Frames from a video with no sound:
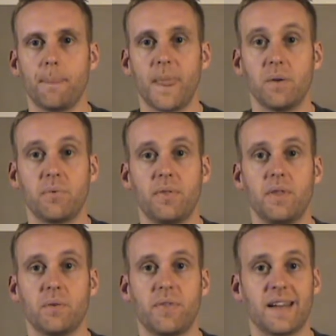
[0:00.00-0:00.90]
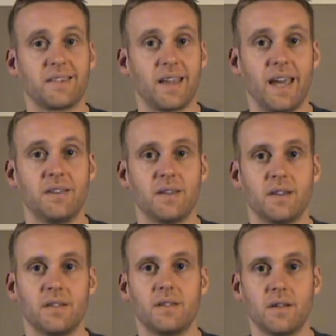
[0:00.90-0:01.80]
if that's the case in
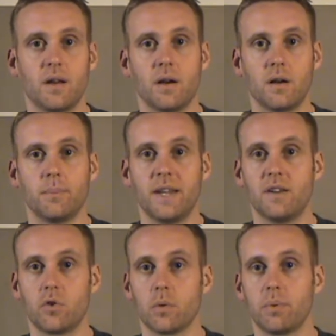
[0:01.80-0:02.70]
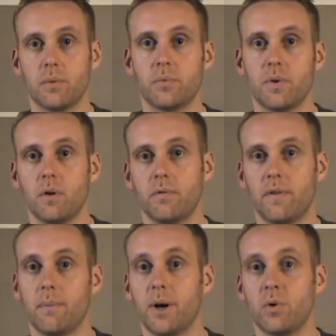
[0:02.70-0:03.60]
this group of
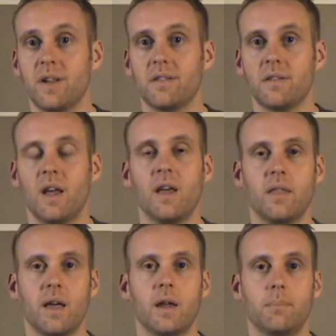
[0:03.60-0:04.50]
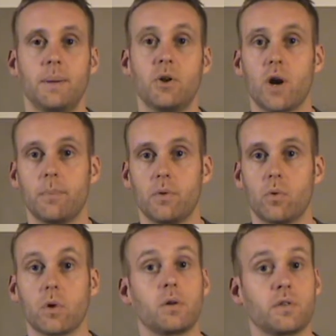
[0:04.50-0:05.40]
opponents, then maybe grab the
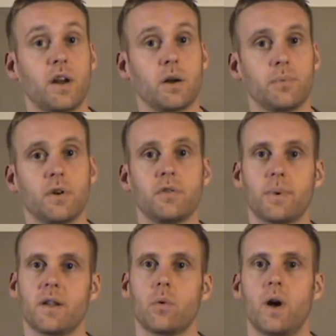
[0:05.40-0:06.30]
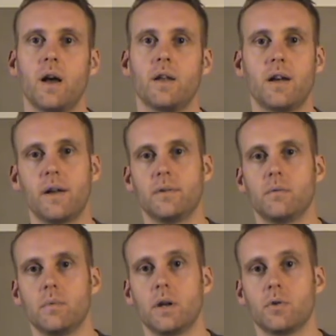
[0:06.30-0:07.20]
Royal Scarab first, but otherwise on
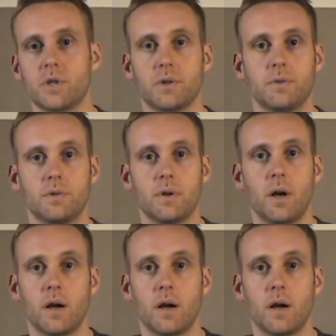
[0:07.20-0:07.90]
turn